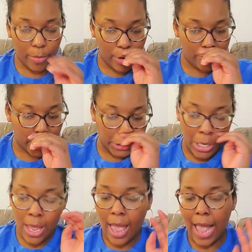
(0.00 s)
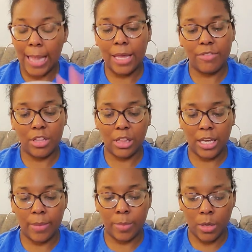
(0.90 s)
perfect? I love this
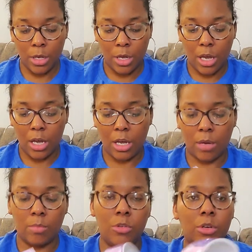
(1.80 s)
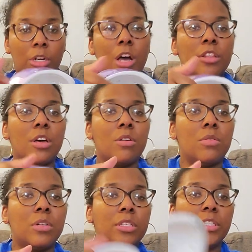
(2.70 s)
lamp. Um, you can
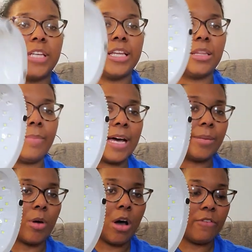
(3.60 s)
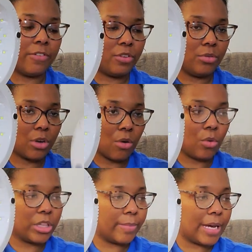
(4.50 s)
also take the bottom off if you don't
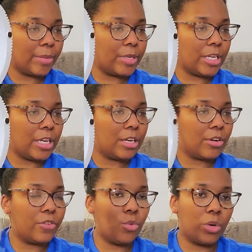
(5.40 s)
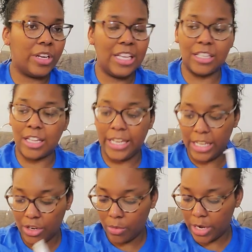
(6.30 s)
want the bottom in or if you want, need to
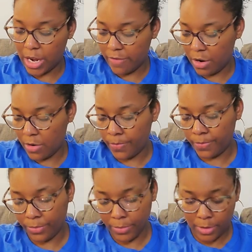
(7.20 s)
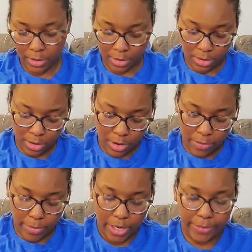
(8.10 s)
clean it or whatever.
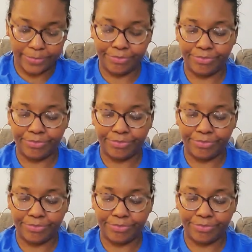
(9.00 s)
But